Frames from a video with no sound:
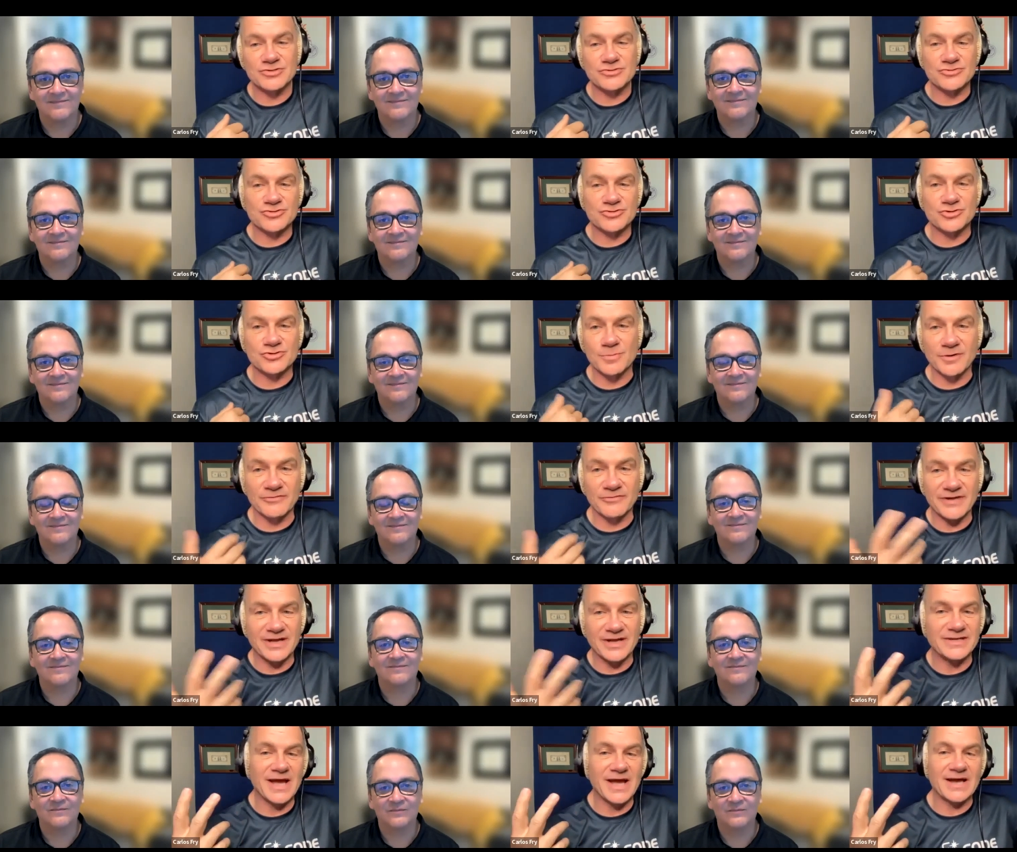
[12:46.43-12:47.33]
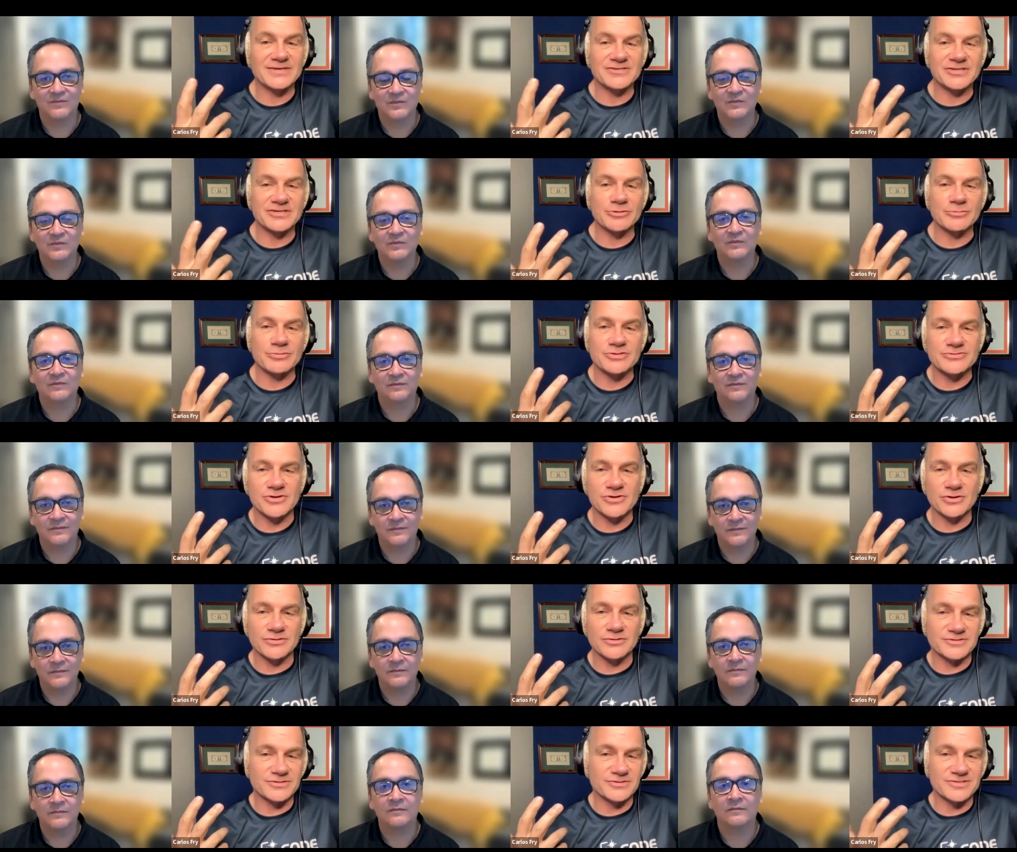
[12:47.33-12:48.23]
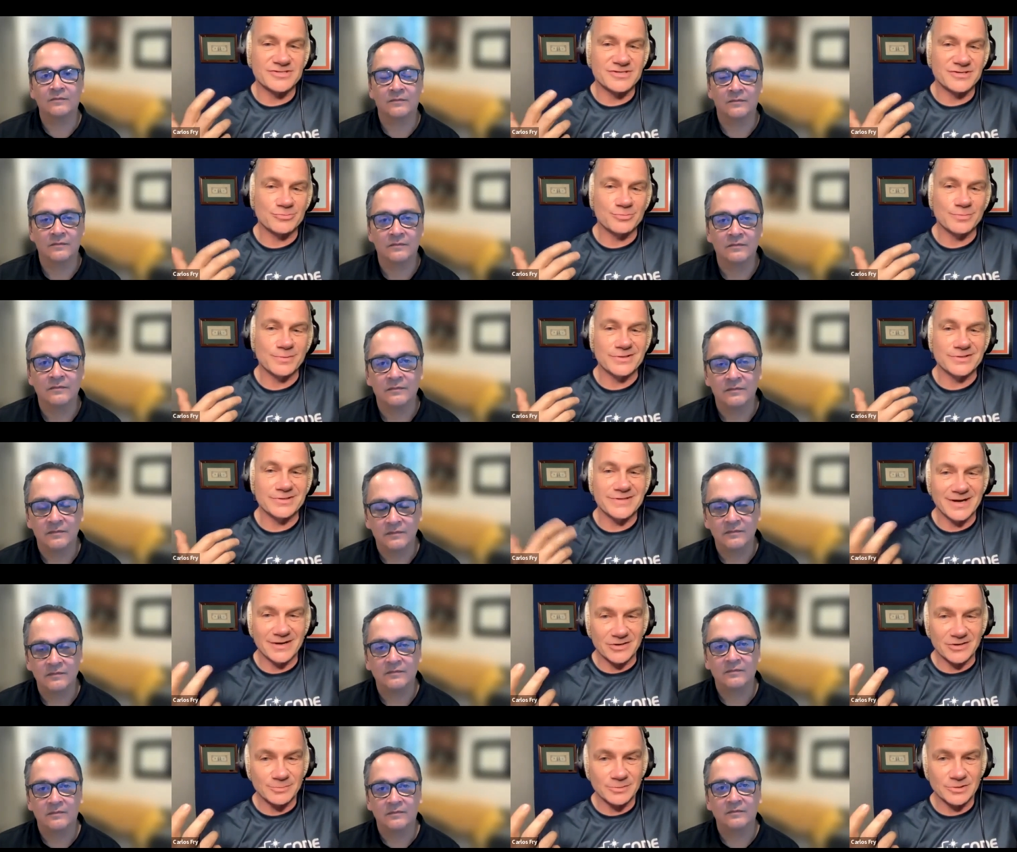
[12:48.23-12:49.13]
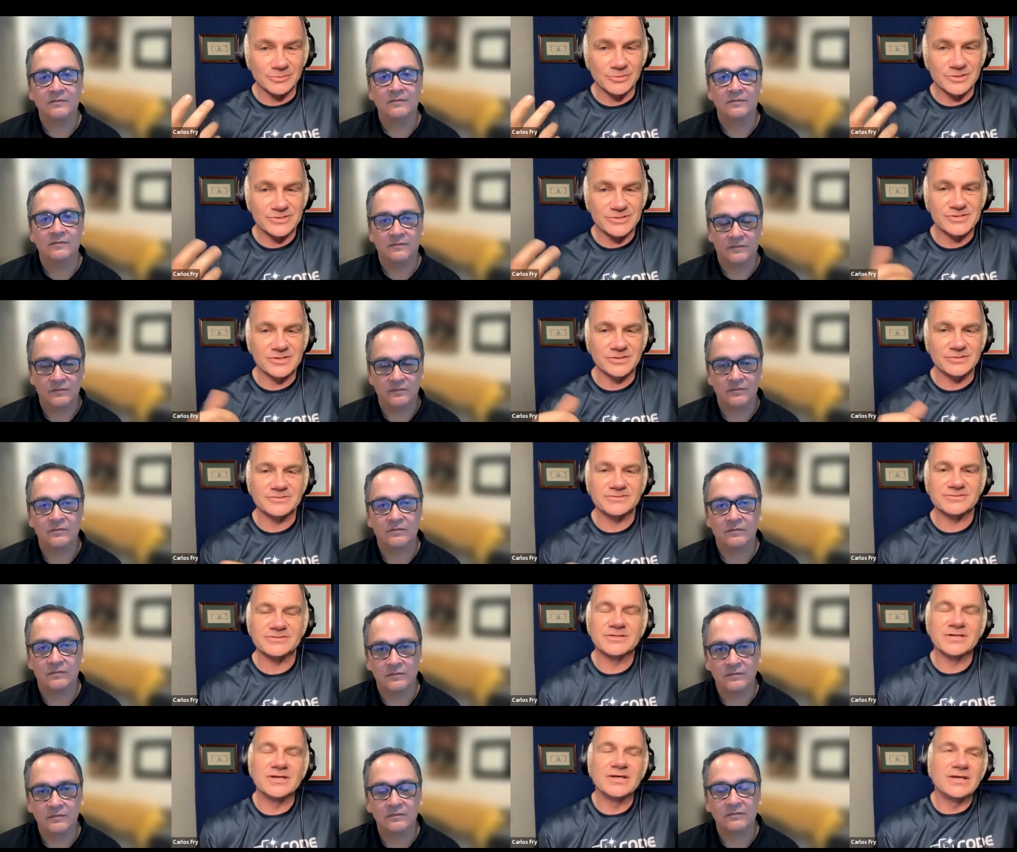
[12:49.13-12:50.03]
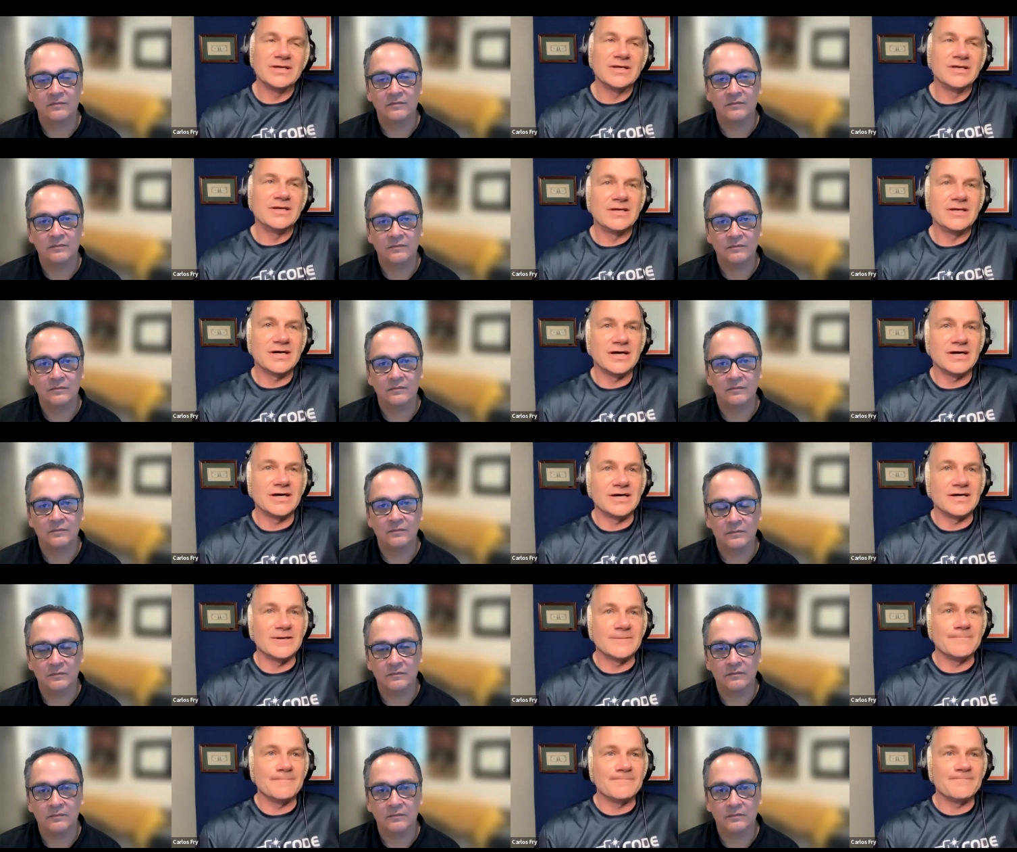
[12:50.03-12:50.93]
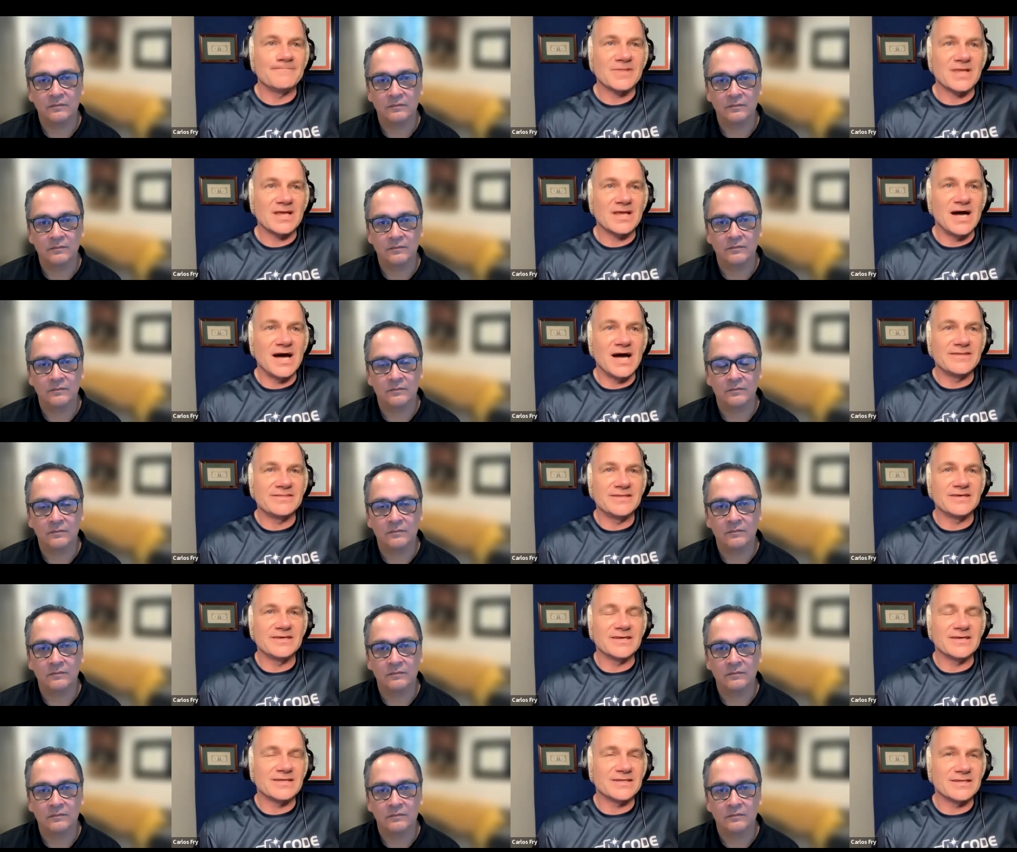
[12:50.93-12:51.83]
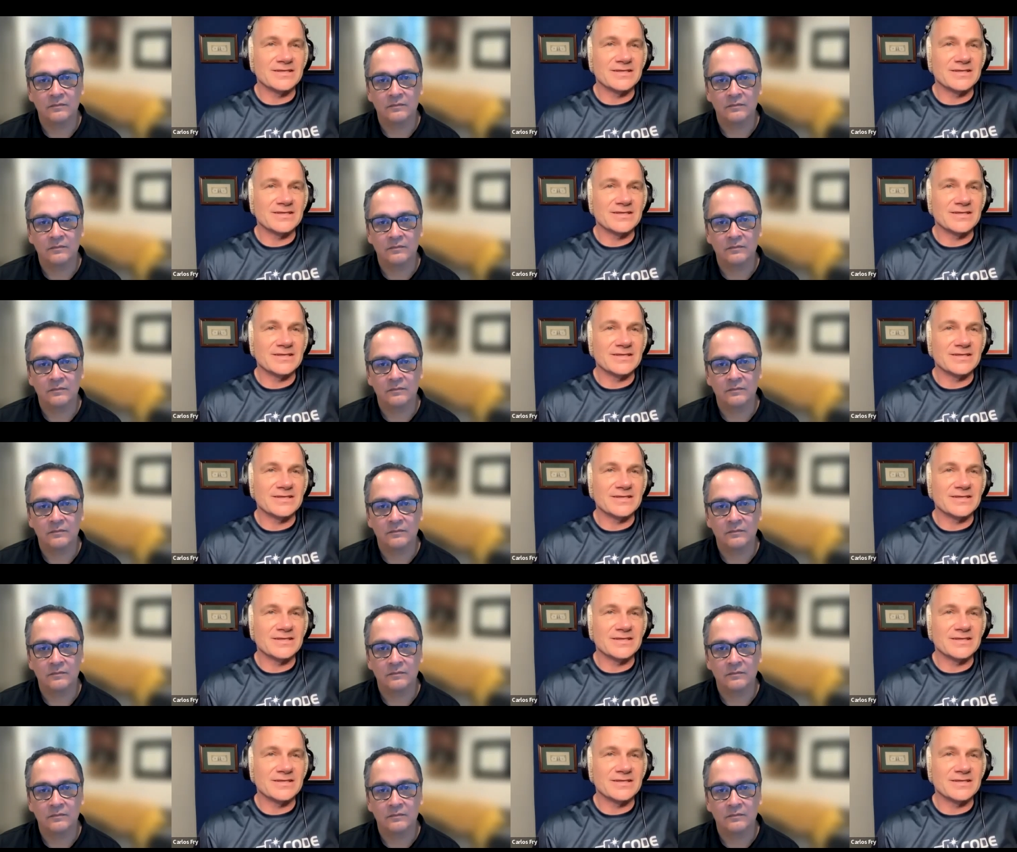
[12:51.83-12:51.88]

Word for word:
Speaker 1: super fantastic results or super terrible results. I think